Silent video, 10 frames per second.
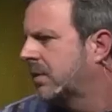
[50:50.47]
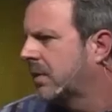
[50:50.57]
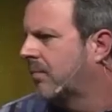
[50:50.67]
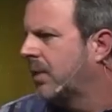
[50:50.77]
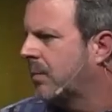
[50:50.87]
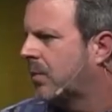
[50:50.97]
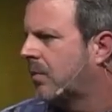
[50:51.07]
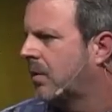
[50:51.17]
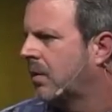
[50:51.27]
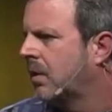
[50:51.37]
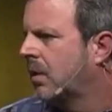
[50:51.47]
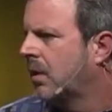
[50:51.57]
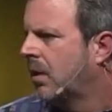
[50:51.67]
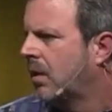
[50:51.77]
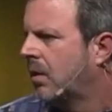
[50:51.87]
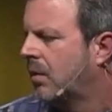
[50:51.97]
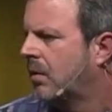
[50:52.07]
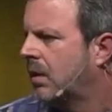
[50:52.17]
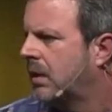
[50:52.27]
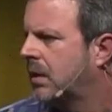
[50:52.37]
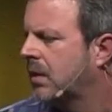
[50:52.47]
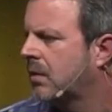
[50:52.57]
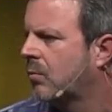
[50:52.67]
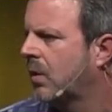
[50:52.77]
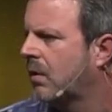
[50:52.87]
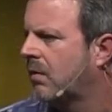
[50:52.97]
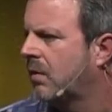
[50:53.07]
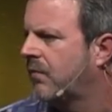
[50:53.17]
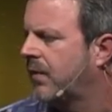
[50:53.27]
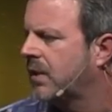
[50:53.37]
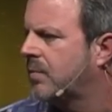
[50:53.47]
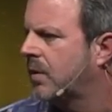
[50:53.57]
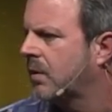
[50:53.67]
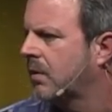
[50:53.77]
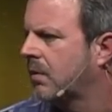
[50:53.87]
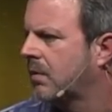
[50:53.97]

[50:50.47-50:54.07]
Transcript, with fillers: to some people. It didn't go well on Facebook.